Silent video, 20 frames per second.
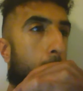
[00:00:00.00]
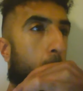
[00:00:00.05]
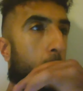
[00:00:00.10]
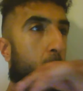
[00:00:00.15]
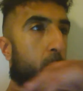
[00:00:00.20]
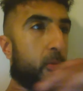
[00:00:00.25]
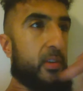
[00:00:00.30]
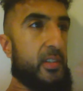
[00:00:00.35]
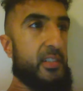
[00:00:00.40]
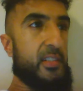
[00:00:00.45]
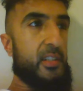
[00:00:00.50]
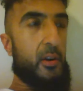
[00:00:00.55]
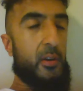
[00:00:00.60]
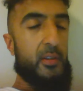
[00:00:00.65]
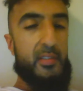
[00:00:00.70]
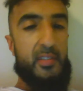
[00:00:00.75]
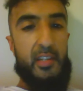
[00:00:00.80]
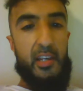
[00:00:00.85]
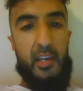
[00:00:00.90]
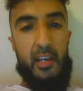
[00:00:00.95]

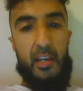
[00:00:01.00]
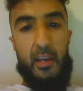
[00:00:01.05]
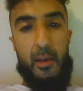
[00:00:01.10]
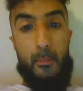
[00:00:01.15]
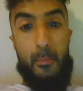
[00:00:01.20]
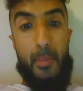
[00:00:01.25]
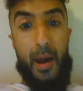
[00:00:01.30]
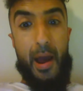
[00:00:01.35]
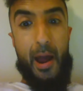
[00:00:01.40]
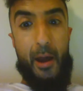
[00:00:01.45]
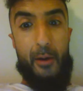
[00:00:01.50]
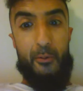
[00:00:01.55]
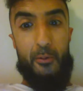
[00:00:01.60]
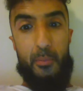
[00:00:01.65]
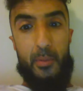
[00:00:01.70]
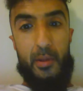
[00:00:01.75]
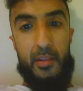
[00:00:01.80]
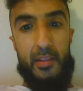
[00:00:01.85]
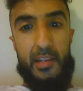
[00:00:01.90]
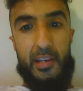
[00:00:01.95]
resulting
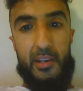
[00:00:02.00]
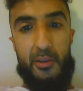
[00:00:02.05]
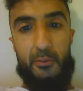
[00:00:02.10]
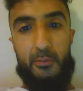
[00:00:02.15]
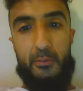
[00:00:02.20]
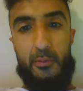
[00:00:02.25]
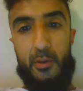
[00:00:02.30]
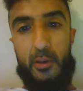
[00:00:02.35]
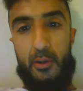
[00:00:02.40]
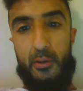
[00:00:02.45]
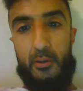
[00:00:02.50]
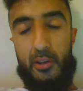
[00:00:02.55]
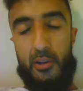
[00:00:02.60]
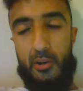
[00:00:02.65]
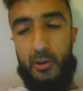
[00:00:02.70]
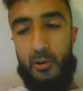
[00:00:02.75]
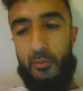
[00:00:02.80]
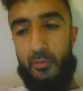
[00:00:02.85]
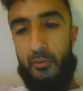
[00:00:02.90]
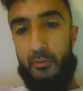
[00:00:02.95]
empowerment that you feel,
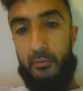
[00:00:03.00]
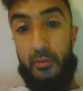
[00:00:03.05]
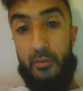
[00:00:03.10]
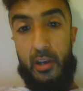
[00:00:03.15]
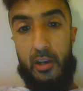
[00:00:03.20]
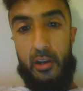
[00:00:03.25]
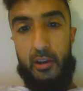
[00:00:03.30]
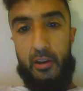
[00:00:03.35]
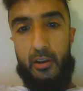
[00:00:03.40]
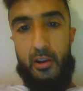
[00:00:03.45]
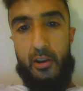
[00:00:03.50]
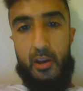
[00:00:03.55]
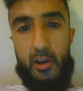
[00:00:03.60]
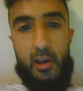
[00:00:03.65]
the vigor